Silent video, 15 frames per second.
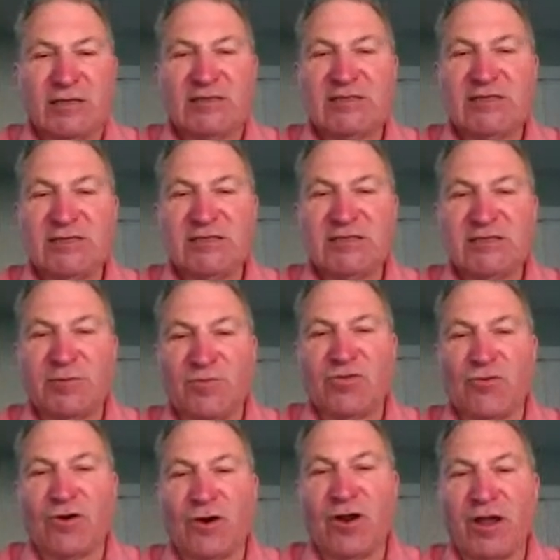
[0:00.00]
cesium,
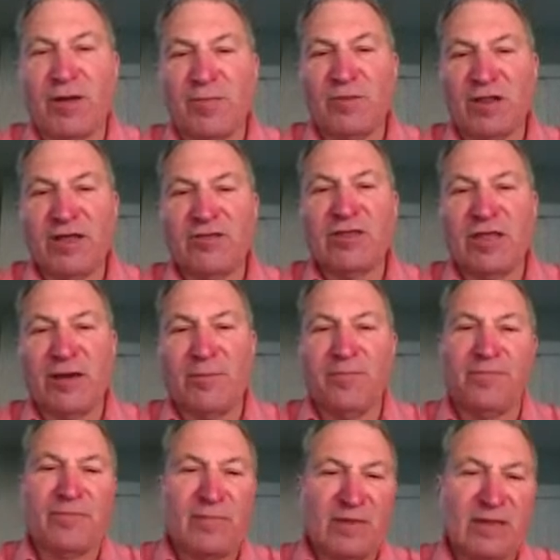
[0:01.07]
thorium,
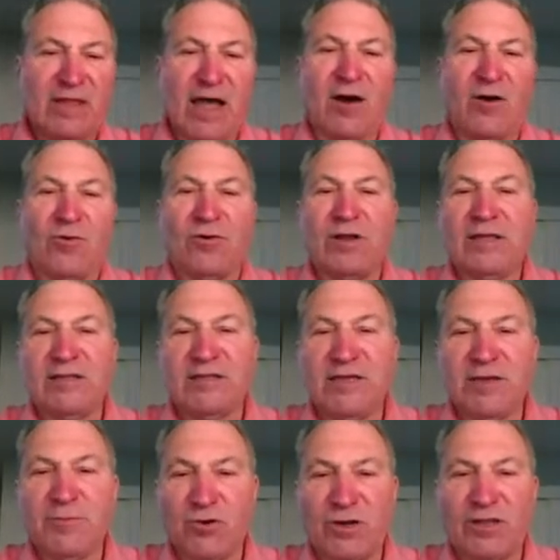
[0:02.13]
lithium down
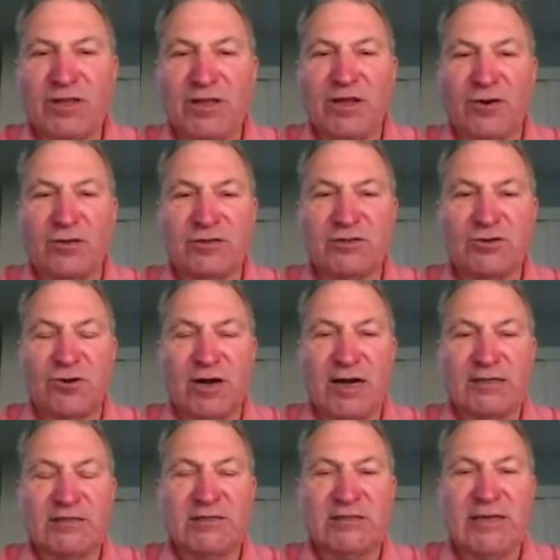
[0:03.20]
deeper in the Earth's
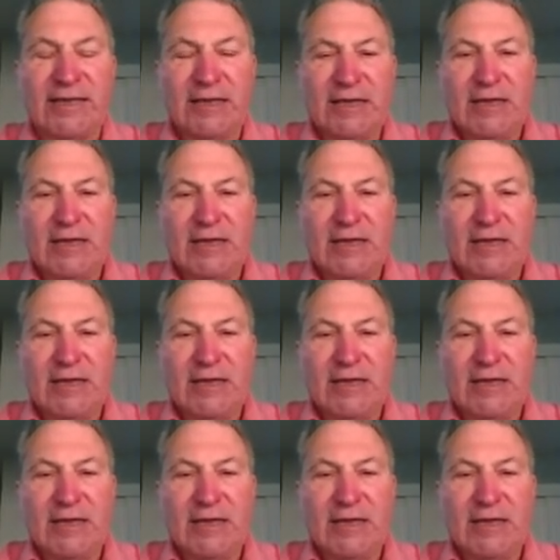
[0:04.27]
crust.